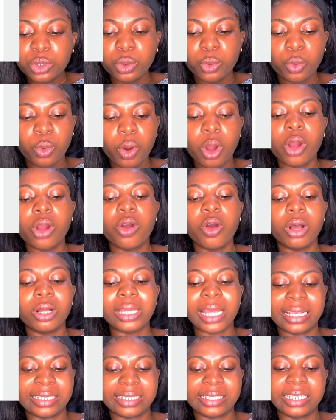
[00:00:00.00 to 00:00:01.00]
the work
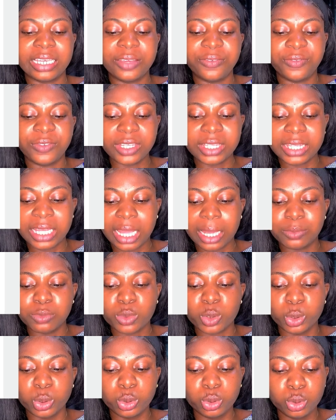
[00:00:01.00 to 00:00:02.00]
God has given them
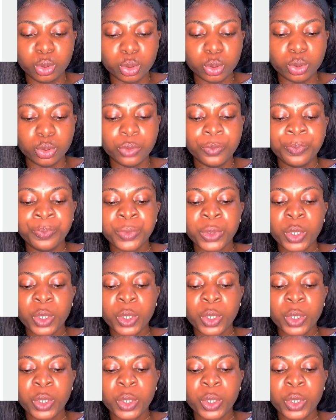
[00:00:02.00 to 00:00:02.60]
to do